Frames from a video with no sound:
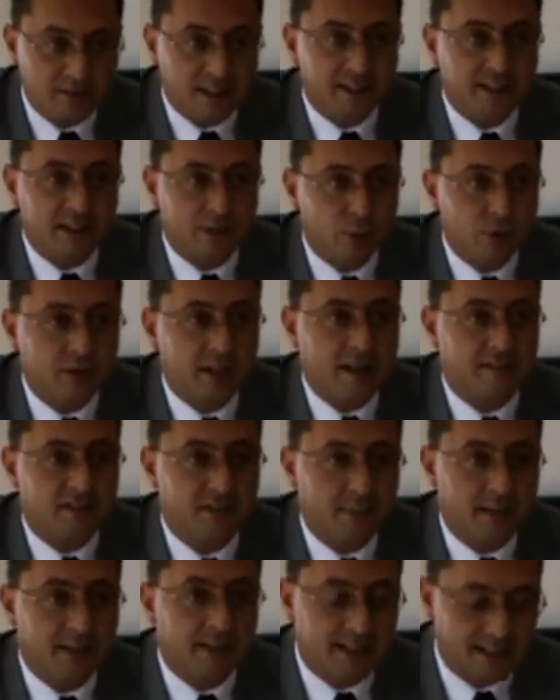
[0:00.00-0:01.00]
than it would have
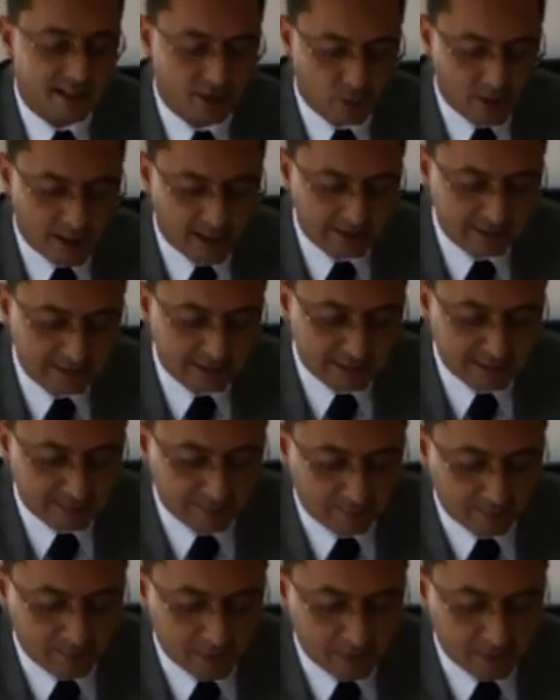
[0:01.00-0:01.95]
spent otherwise,